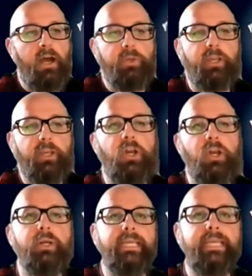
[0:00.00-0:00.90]
we can
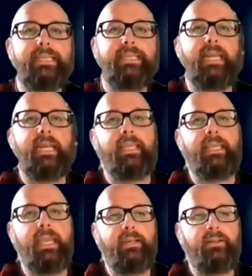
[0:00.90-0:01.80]
go and get that
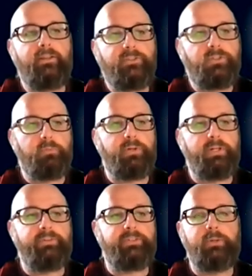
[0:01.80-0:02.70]
again. So
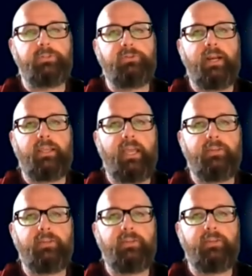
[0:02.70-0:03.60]
previously it was
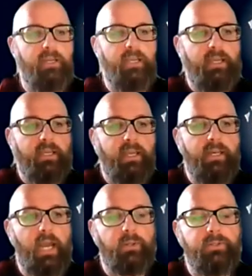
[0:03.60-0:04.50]
Stratocaster, and
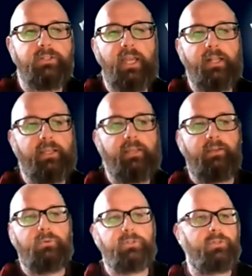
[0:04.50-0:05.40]
now it's a Telly,
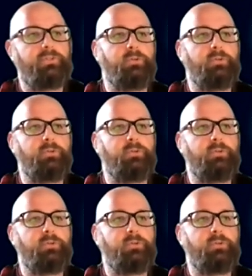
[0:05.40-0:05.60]
which is